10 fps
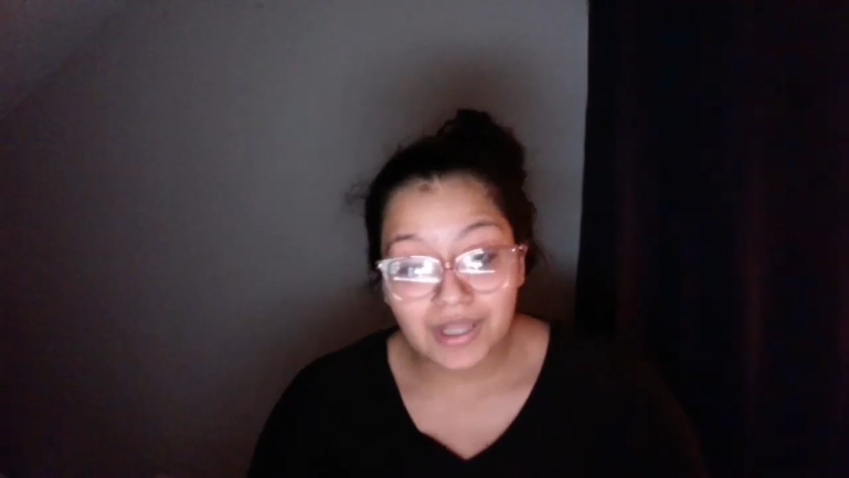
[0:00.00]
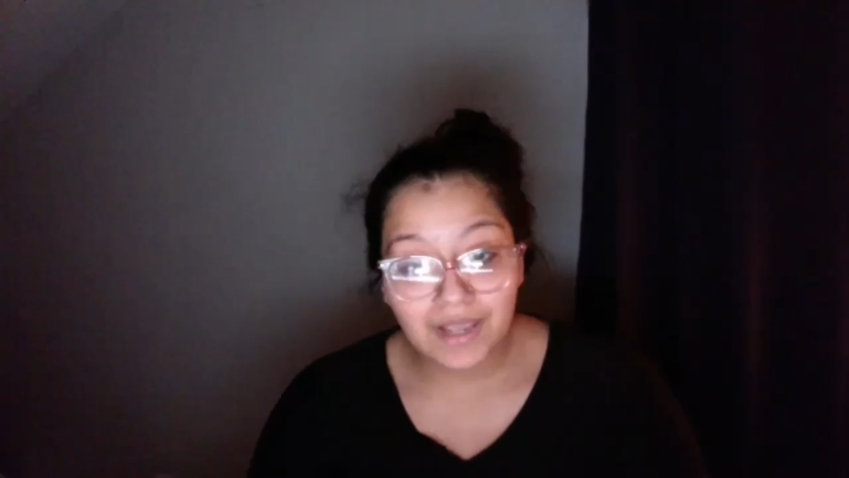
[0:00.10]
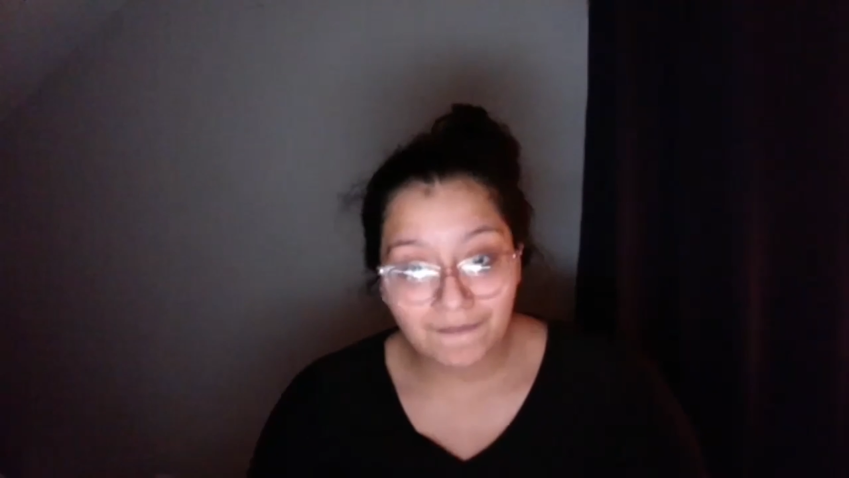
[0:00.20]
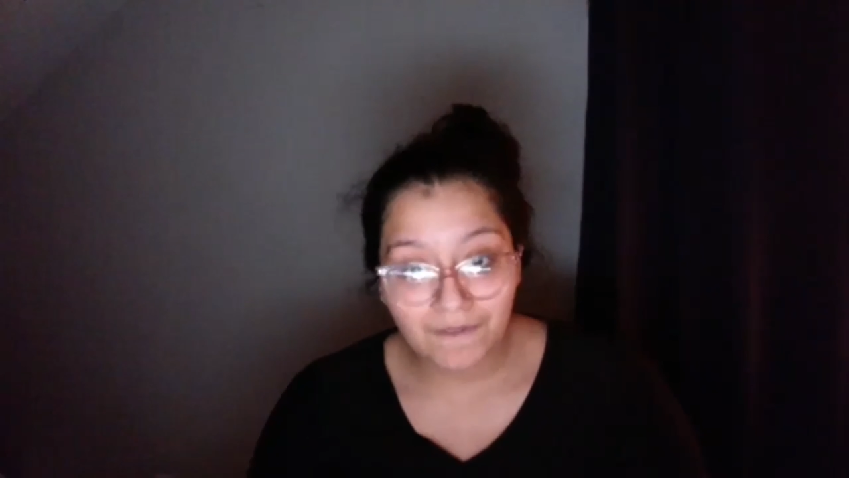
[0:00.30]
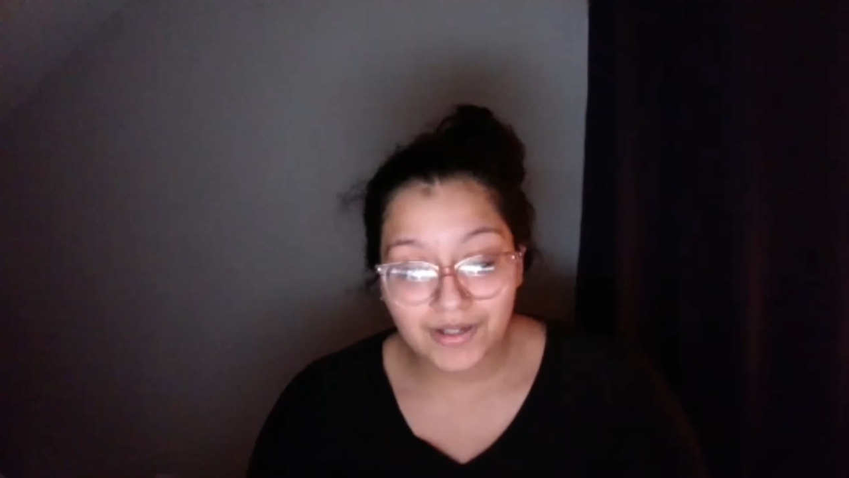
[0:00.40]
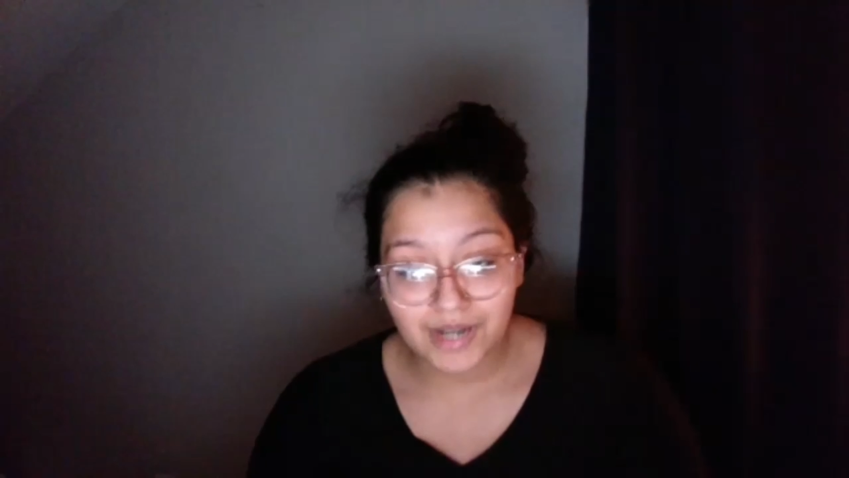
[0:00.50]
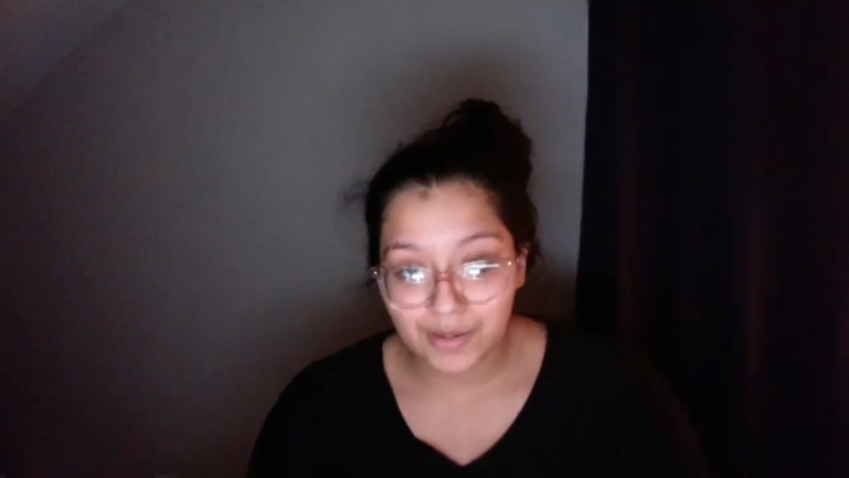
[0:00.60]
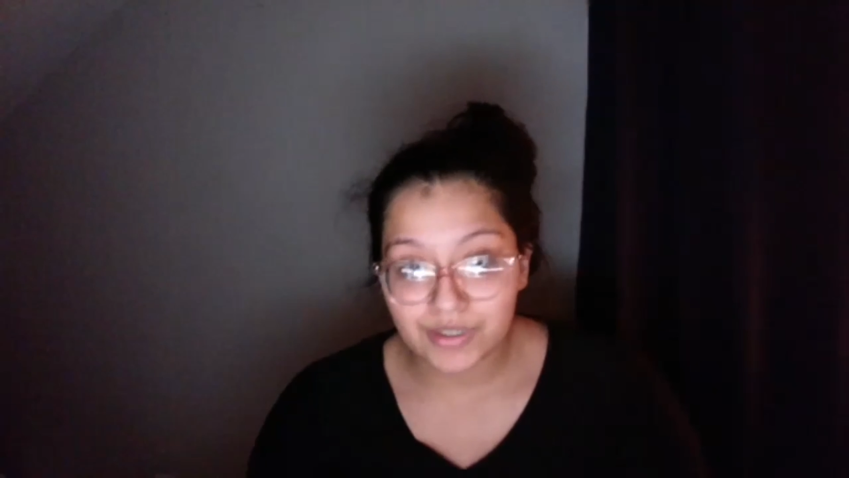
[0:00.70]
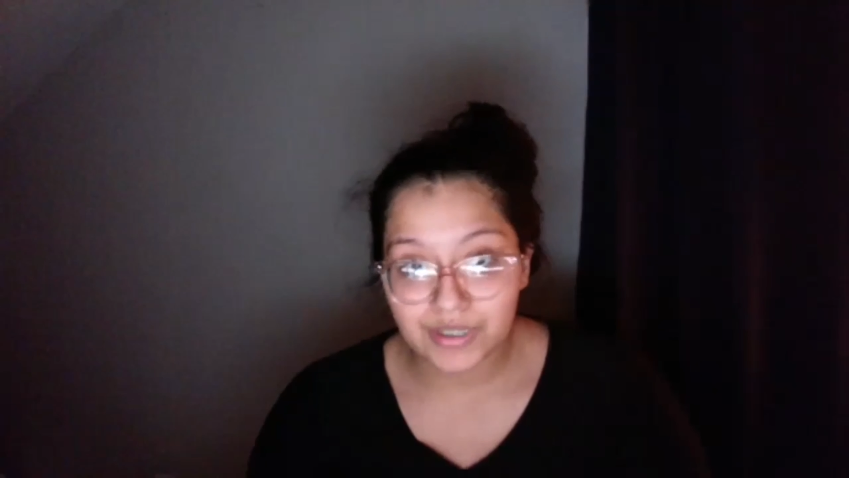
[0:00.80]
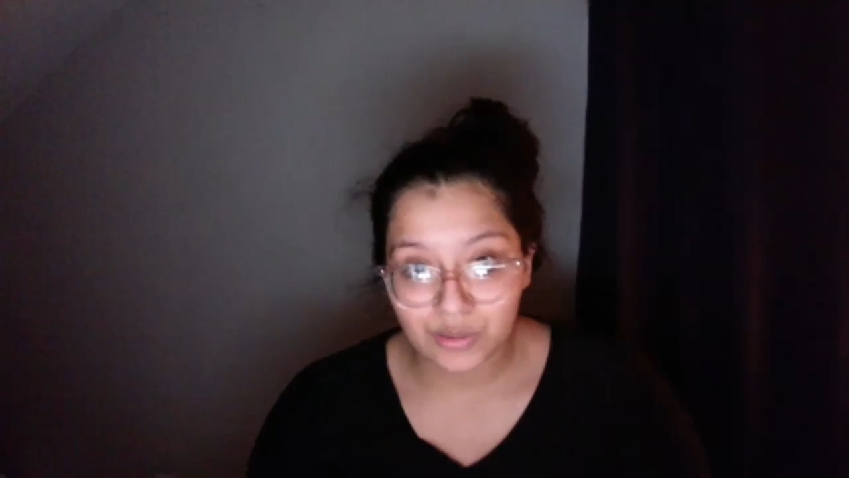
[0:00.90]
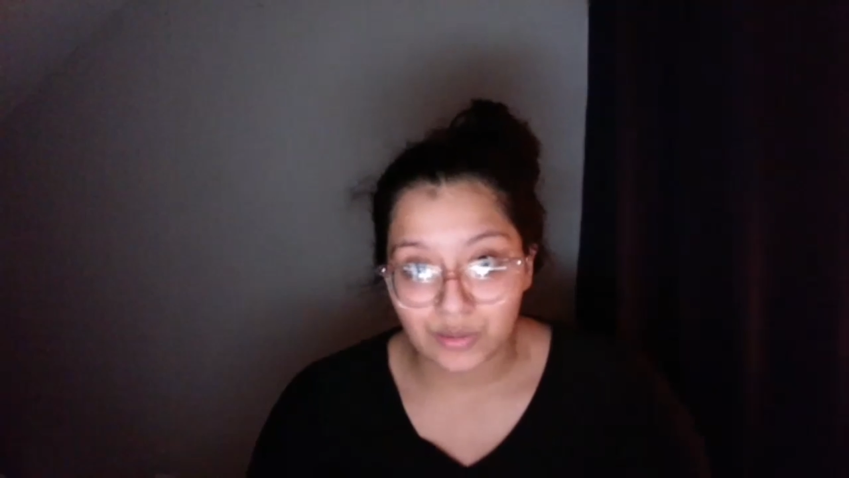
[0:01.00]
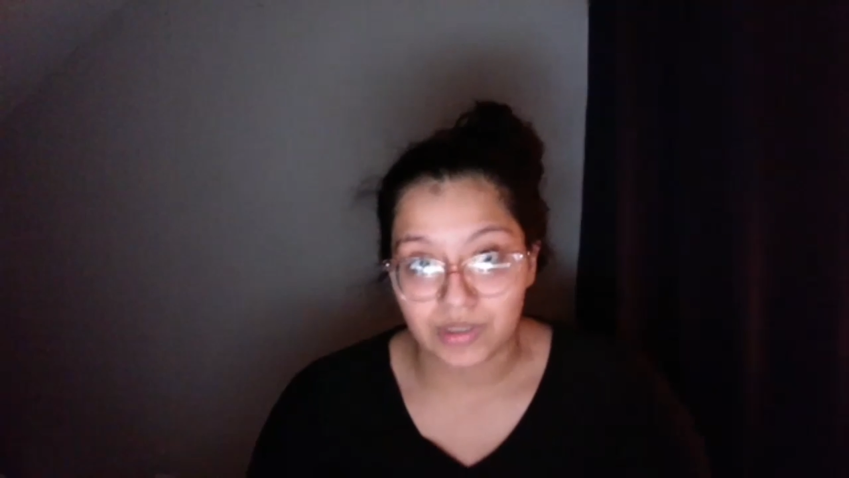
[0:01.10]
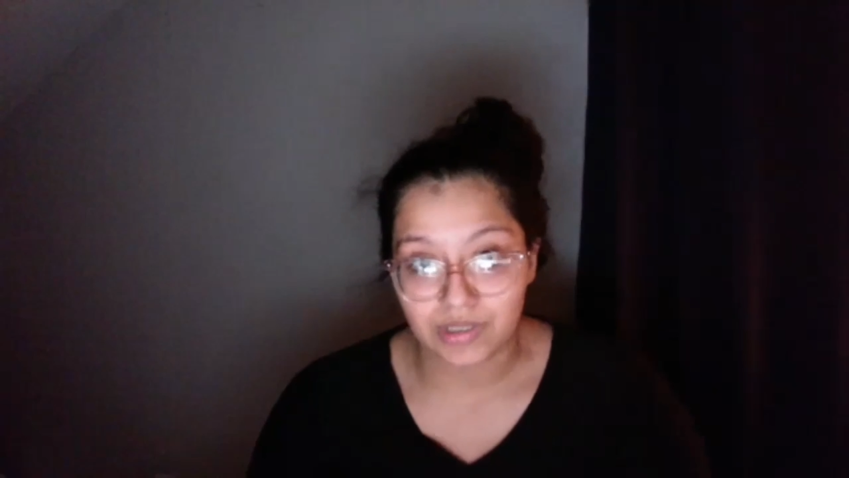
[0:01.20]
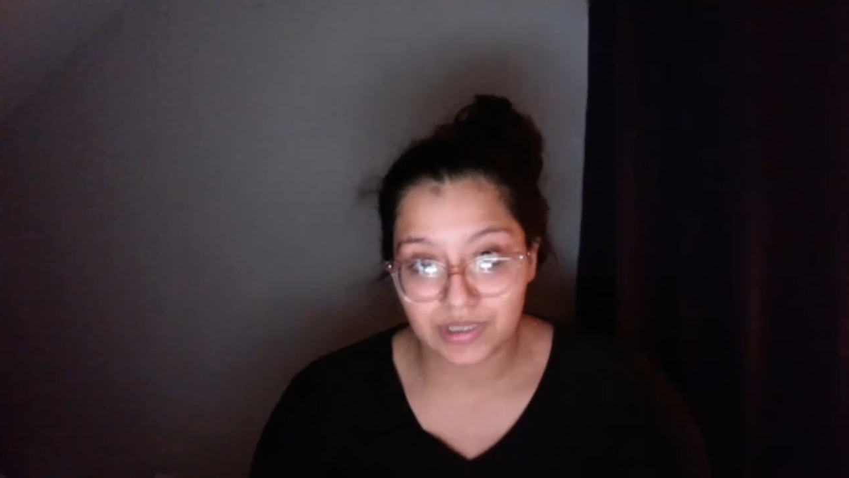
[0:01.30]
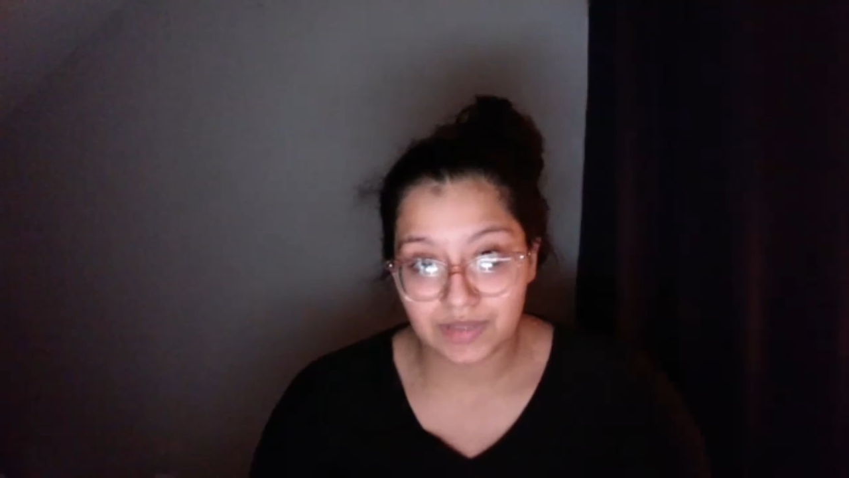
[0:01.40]
fund our
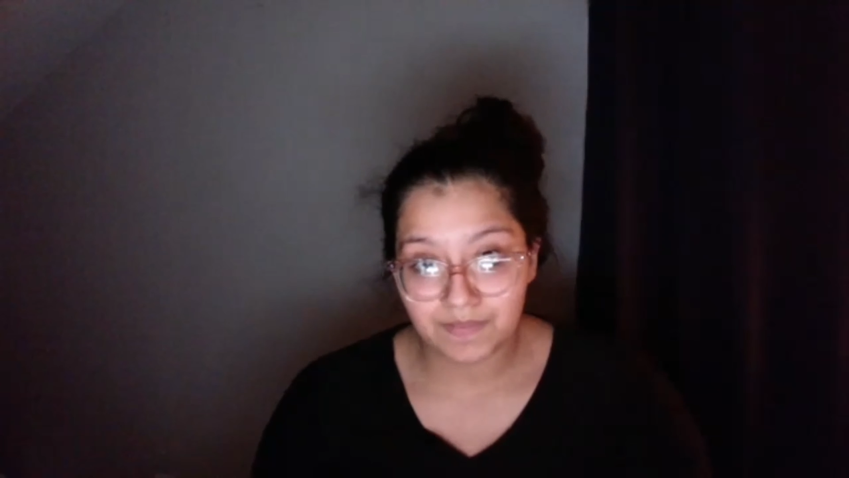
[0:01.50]
schools.